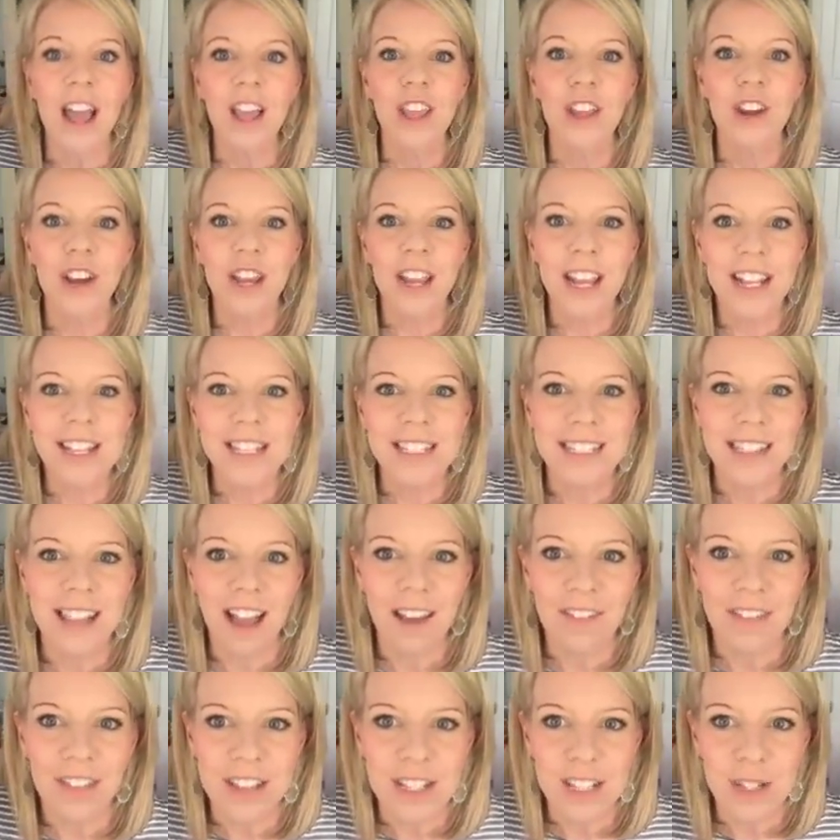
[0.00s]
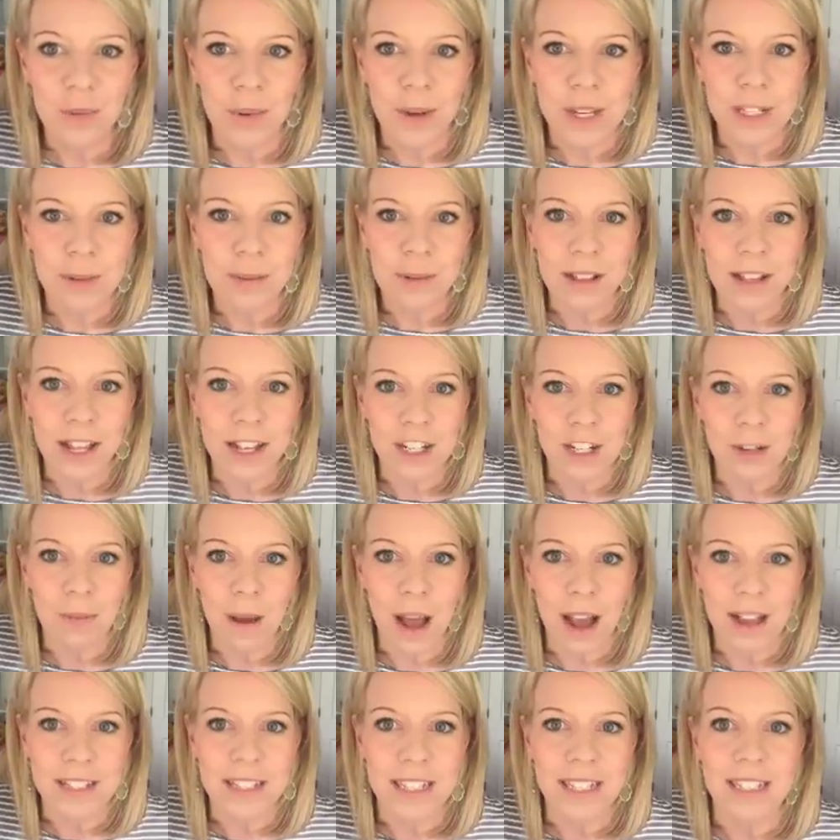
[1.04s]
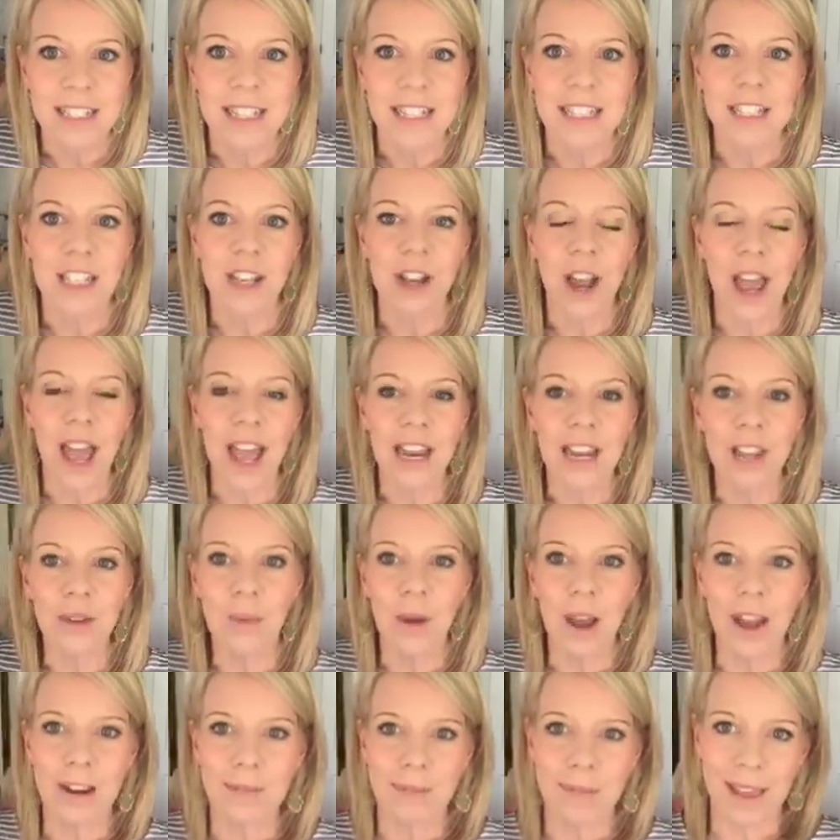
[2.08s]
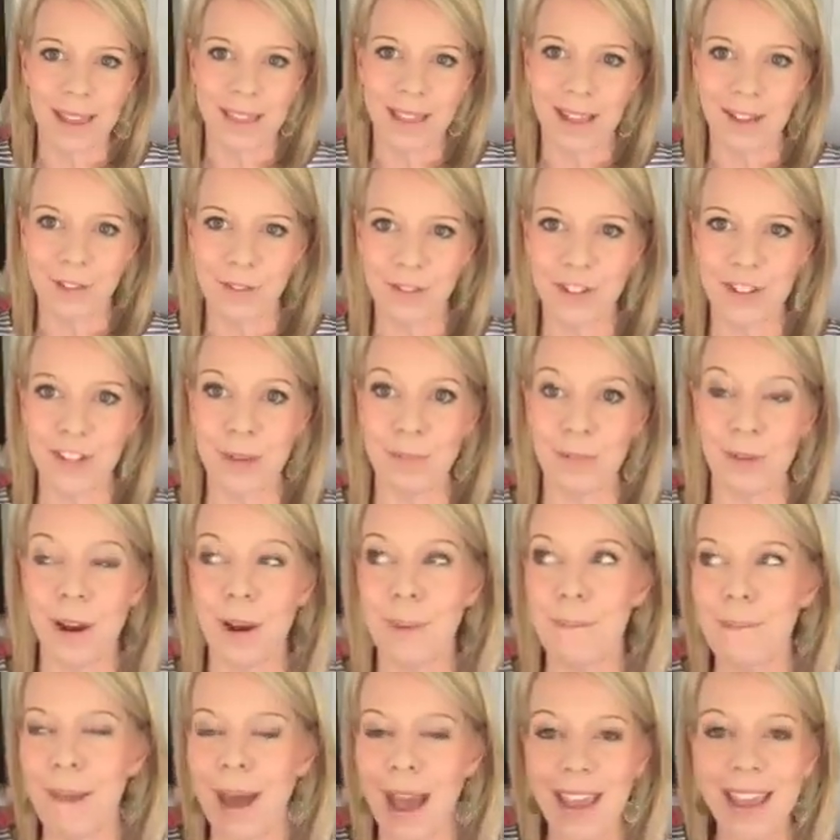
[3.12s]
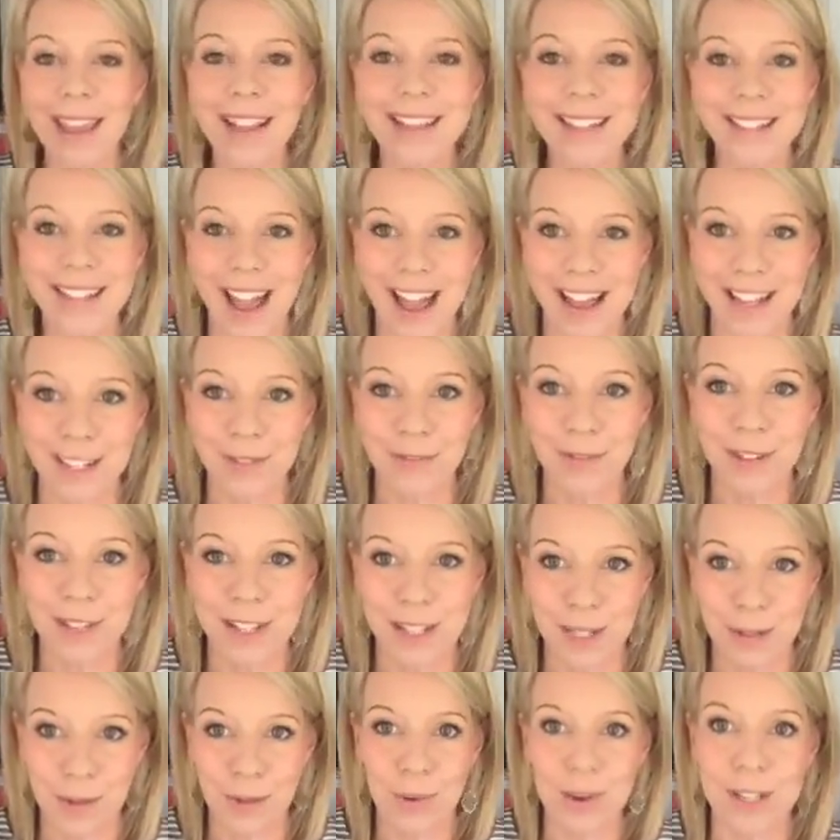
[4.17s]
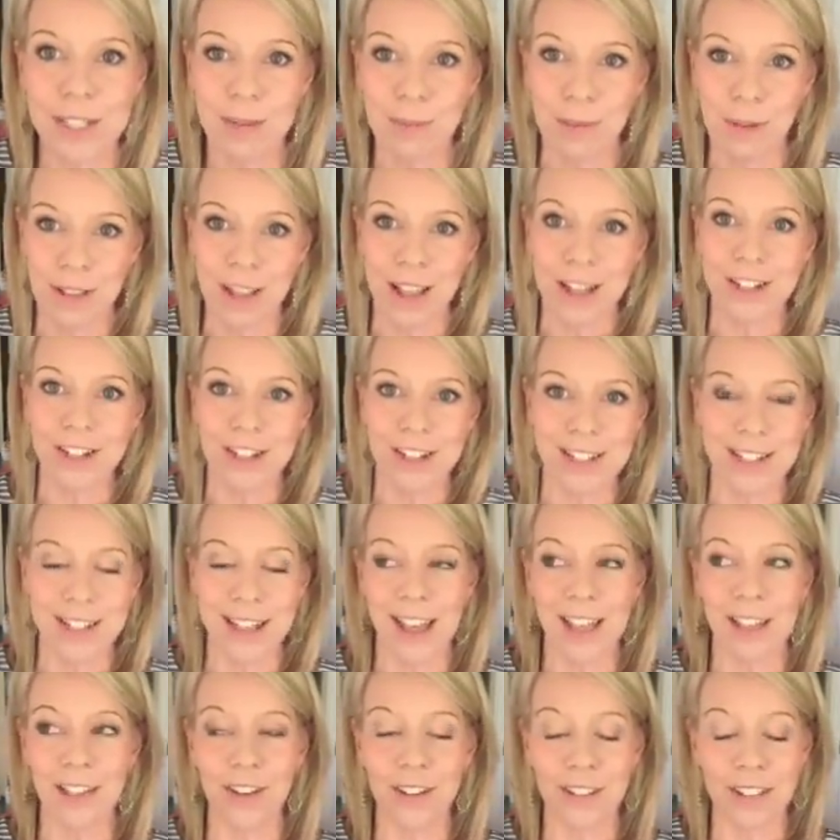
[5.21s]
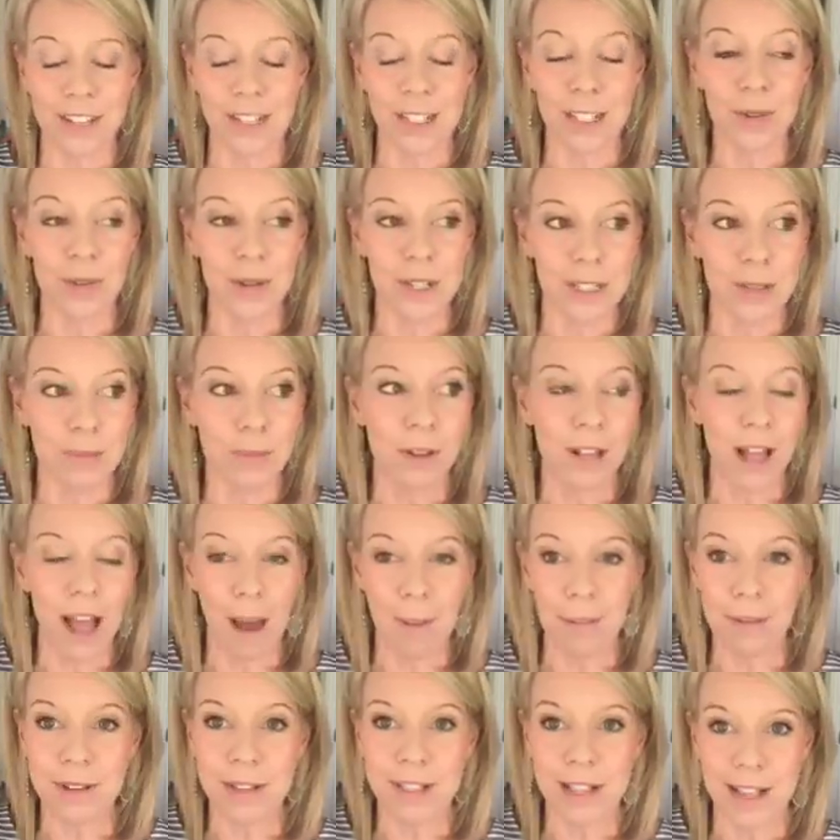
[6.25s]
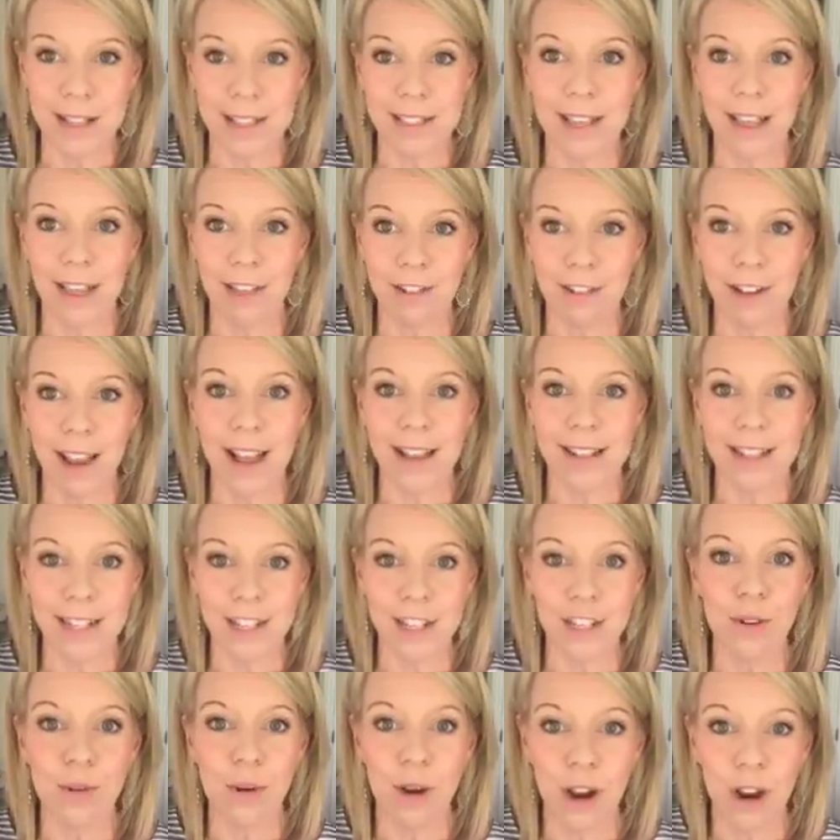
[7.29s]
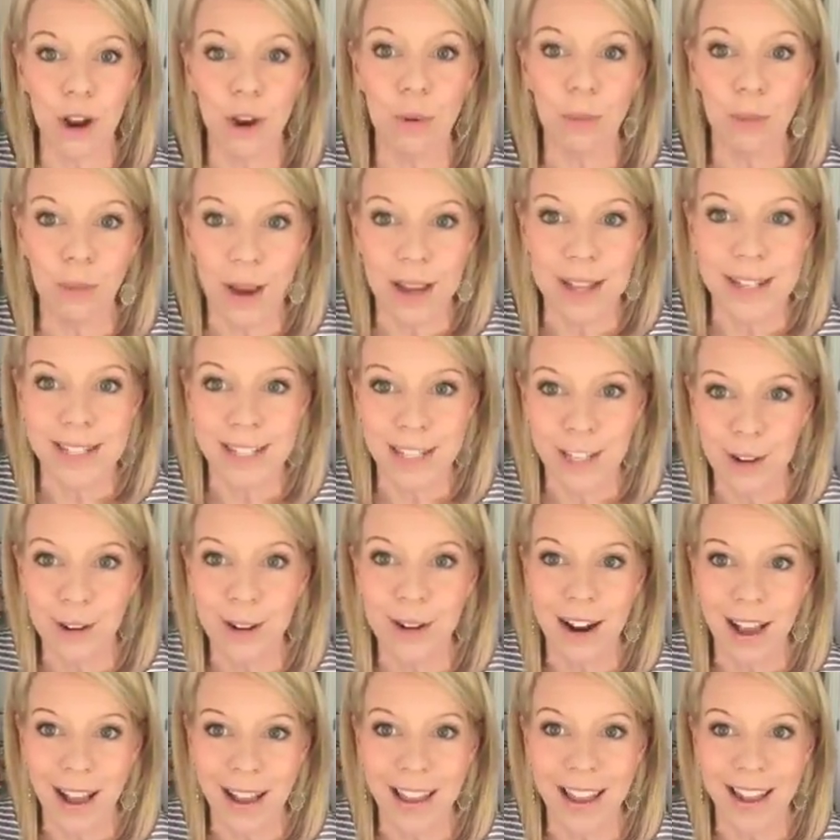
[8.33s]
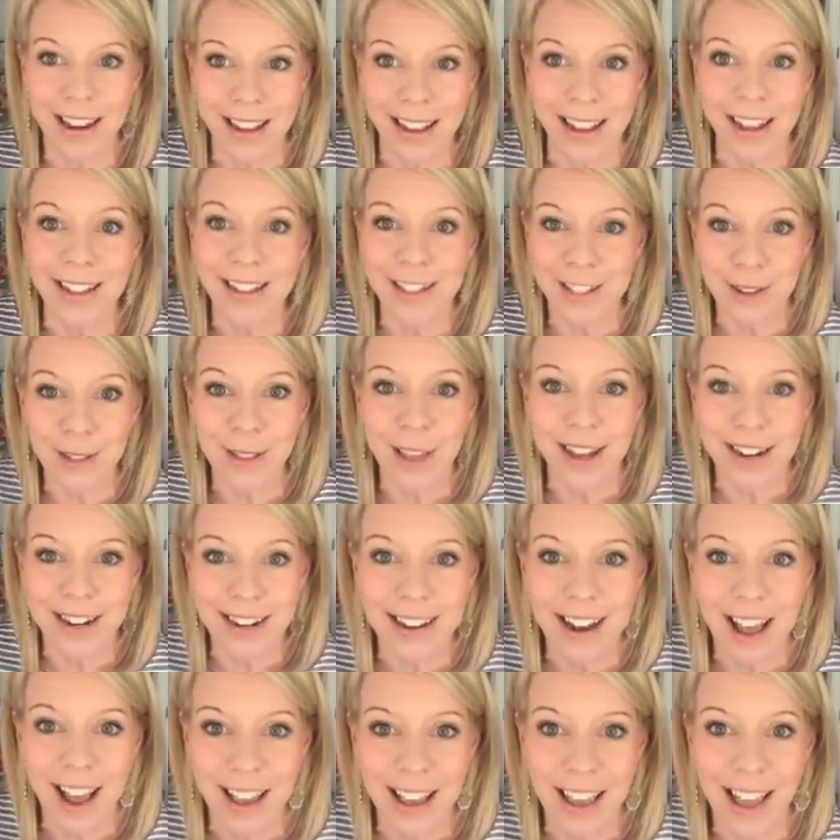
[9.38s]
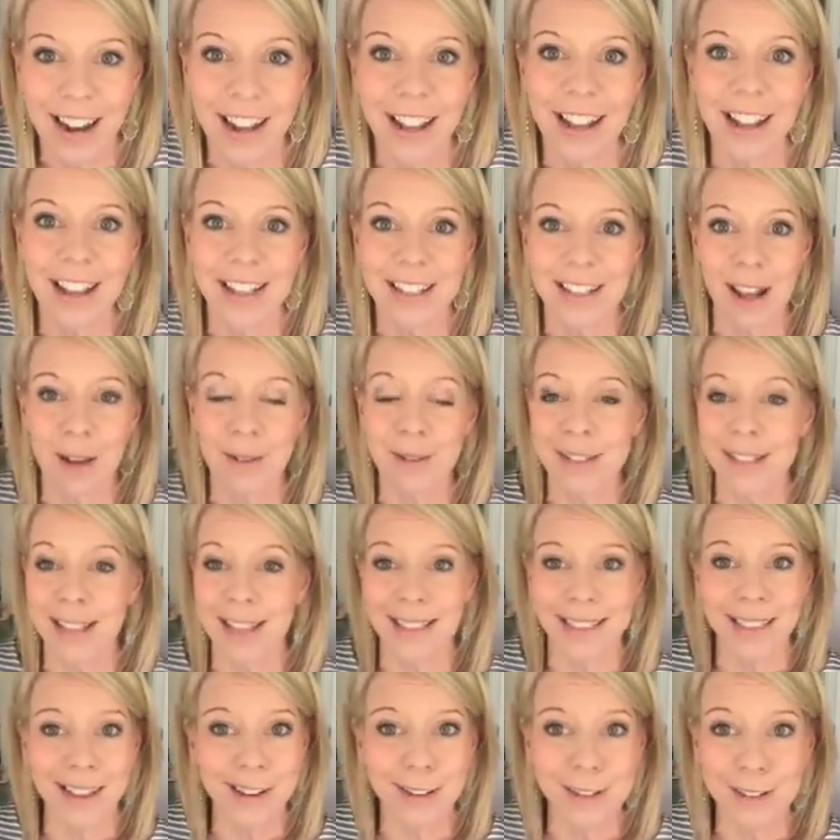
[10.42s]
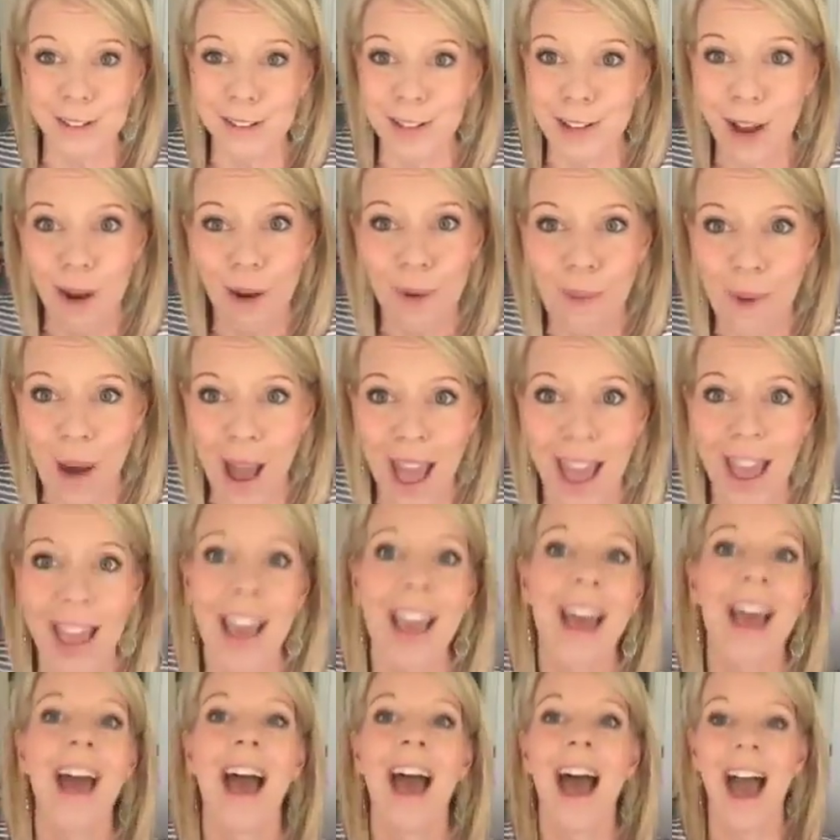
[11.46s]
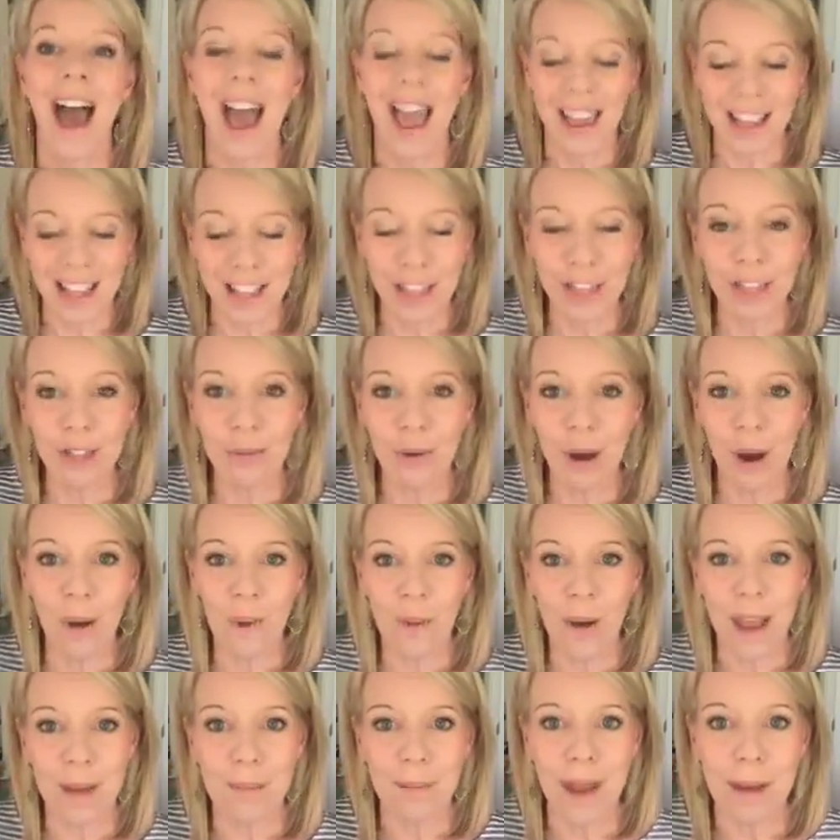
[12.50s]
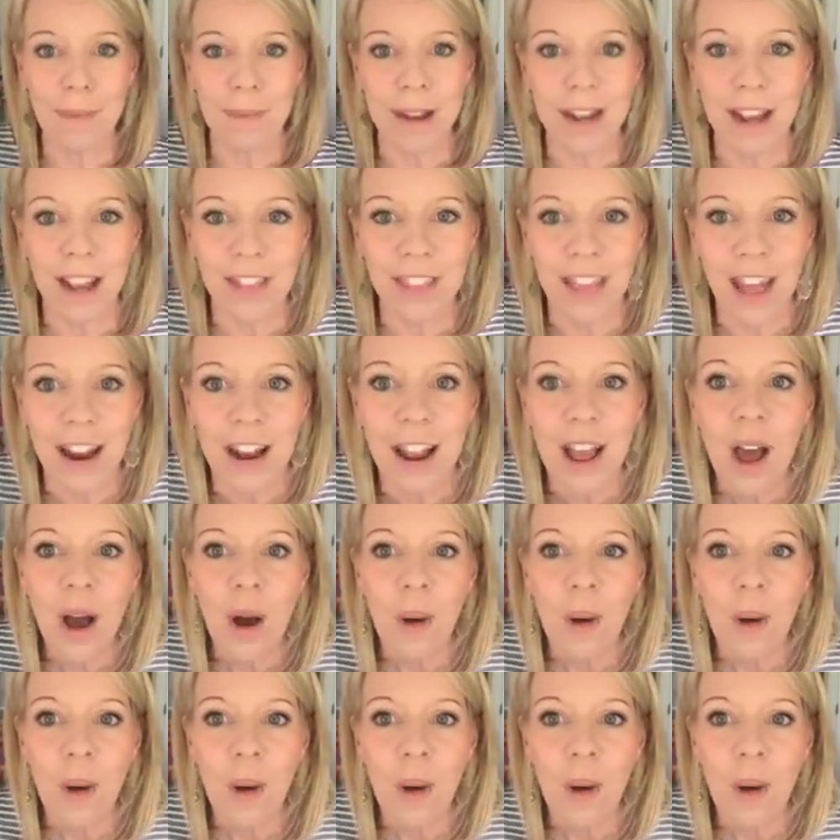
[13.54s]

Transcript: Your kids love the squeezable lunch boxes. Is there any way to make that cheaper? My kids asked for the squeezable lunches the other, the squeezable applesauce the other day. I said, "You are crazy. You're not getting it." So they did not get it because I was like, "There's no way I can throw away my money on that."